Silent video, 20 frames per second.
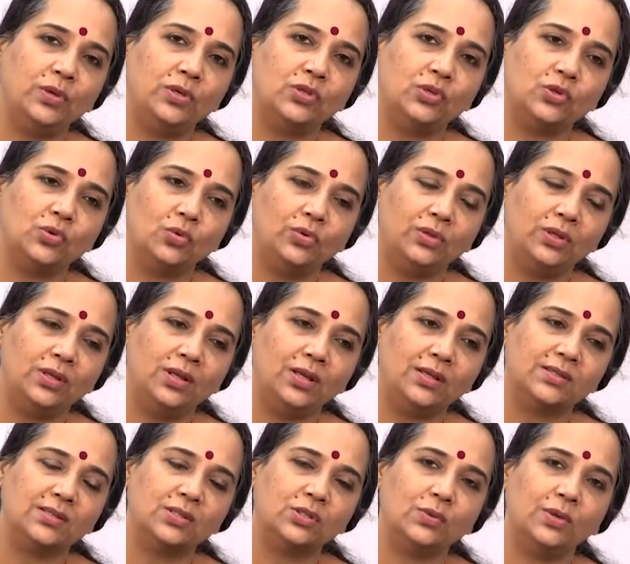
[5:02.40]
pitch or the
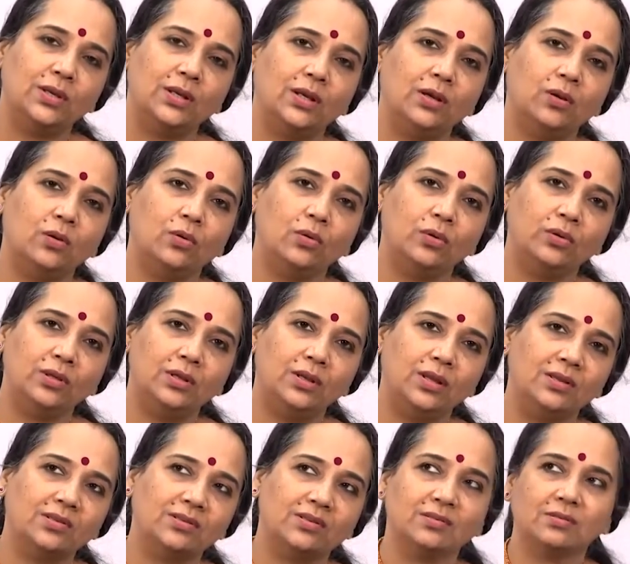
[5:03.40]
next swara or the
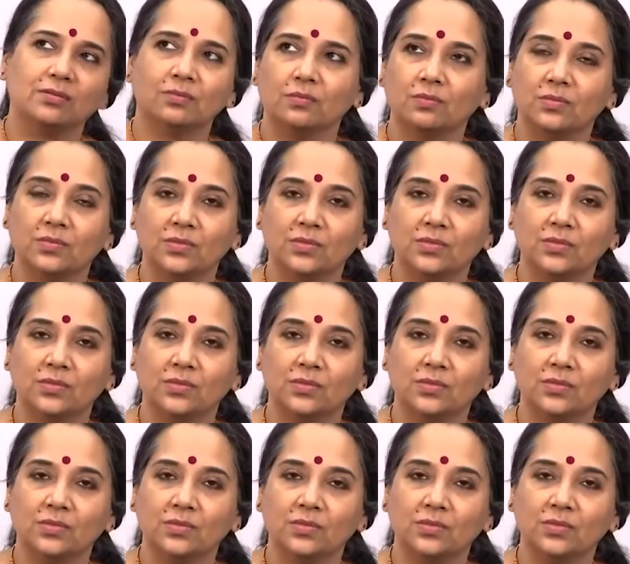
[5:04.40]
next